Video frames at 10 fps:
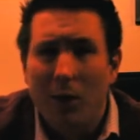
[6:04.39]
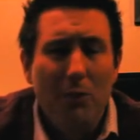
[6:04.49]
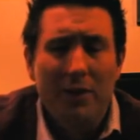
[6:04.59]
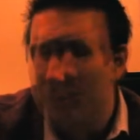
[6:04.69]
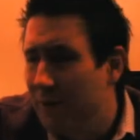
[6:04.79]

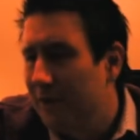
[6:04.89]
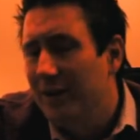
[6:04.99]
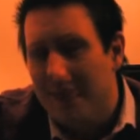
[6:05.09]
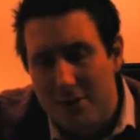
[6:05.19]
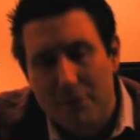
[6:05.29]
what we
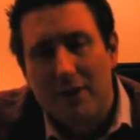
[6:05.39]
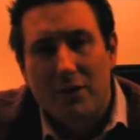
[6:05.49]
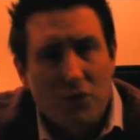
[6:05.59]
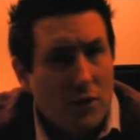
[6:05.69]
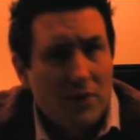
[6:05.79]
really do in
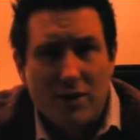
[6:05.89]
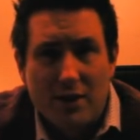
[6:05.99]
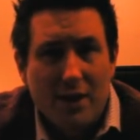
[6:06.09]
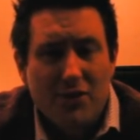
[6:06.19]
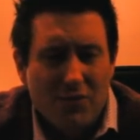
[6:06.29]
construction.
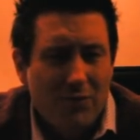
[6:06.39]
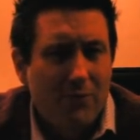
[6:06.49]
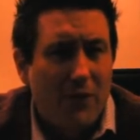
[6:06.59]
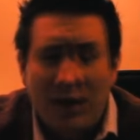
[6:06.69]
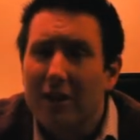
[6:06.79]
It's
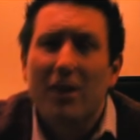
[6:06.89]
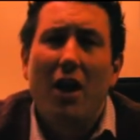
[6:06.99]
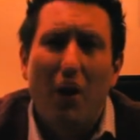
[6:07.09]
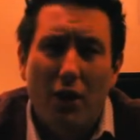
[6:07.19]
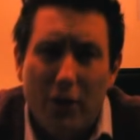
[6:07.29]
fucking
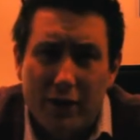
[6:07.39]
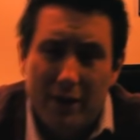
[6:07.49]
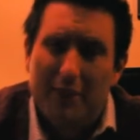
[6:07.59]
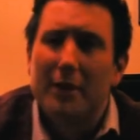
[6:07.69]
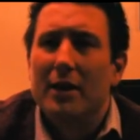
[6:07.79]
hard
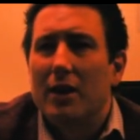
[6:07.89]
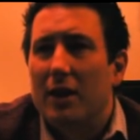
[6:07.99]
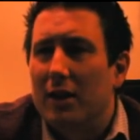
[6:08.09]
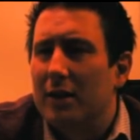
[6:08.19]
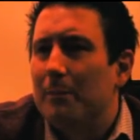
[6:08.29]

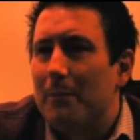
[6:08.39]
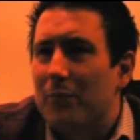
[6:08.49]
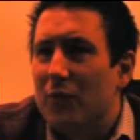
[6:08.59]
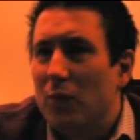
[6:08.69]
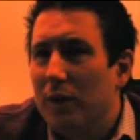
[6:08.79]

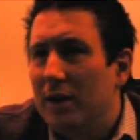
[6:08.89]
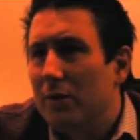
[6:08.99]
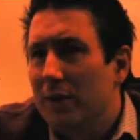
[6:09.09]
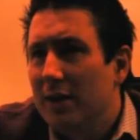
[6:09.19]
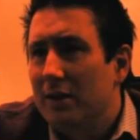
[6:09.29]
um,
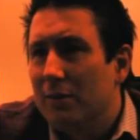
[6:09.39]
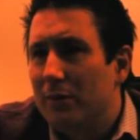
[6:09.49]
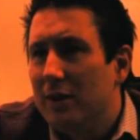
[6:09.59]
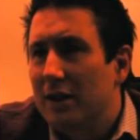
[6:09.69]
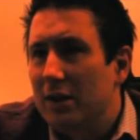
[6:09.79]
we, we,
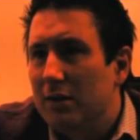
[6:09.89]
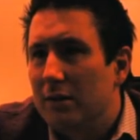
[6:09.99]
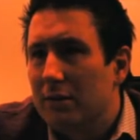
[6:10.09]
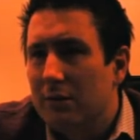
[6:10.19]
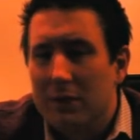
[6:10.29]
we,
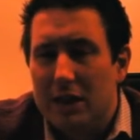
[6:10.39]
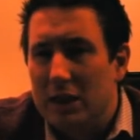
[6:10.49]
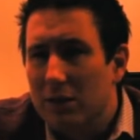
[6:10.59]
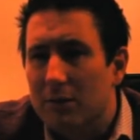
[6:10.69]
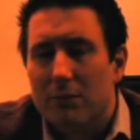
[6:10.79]
we
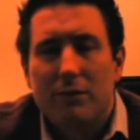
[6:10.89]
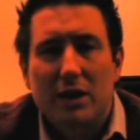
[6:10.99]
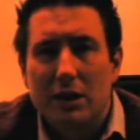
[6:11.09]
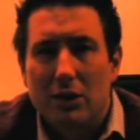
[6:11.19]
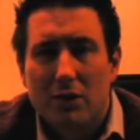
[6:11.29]
do.
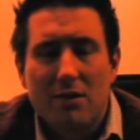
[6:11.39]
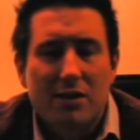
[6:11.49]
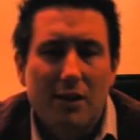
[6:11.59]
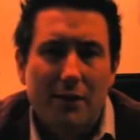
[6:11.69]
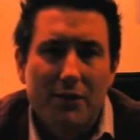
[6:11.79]
We hurt
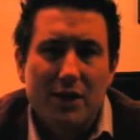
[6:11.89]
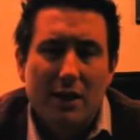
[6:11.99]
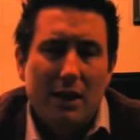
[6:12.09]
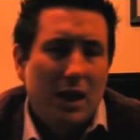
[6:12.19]
ourselves.